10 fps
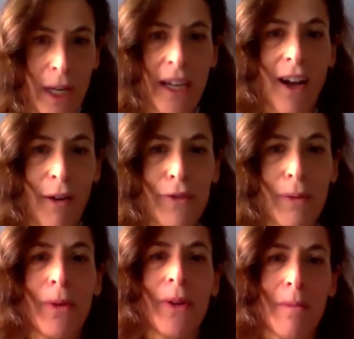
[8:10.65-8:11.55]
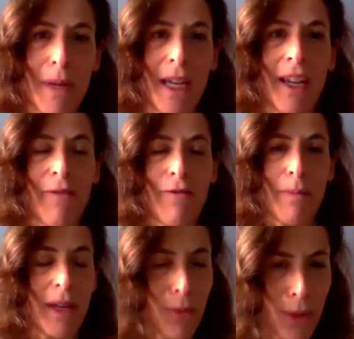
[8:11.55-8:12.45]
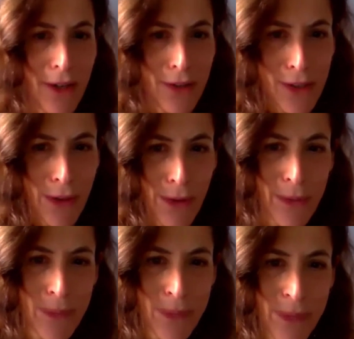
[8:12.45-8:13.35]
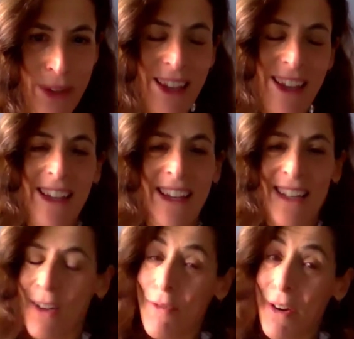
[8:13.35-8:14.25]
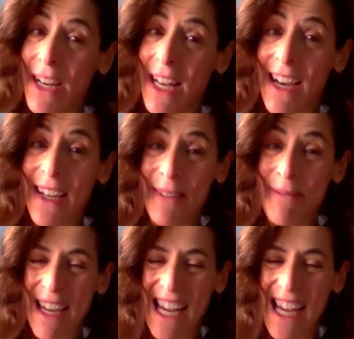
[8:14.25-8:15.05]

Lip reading: comfortable in being MVP 3 years ago. I'm very lucky.